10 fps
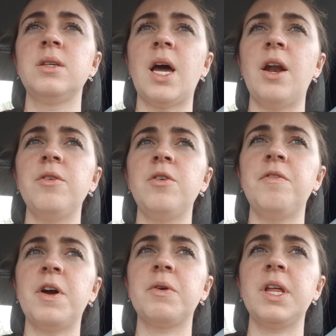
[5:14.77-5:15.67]
I don't know
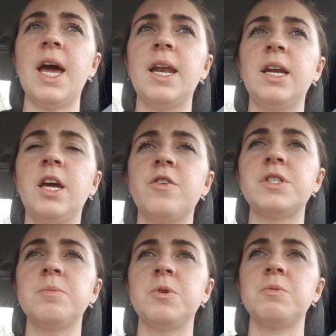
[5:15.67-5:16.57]
if I really had any other
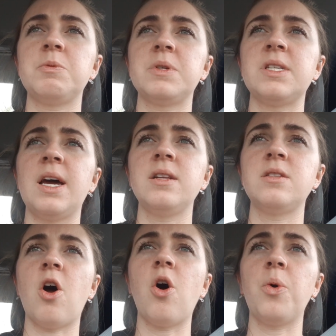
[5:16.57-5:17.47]
symptoms
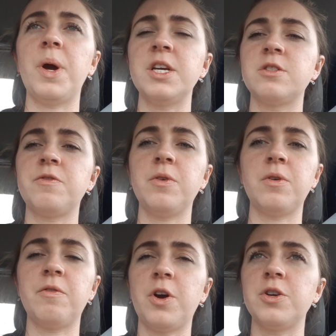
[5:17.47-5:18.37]
besides always
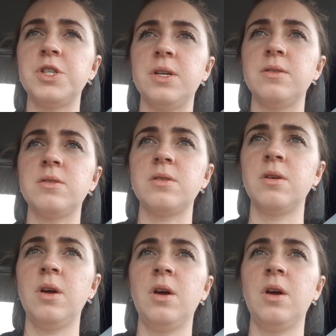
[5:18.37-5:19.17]
food aversions.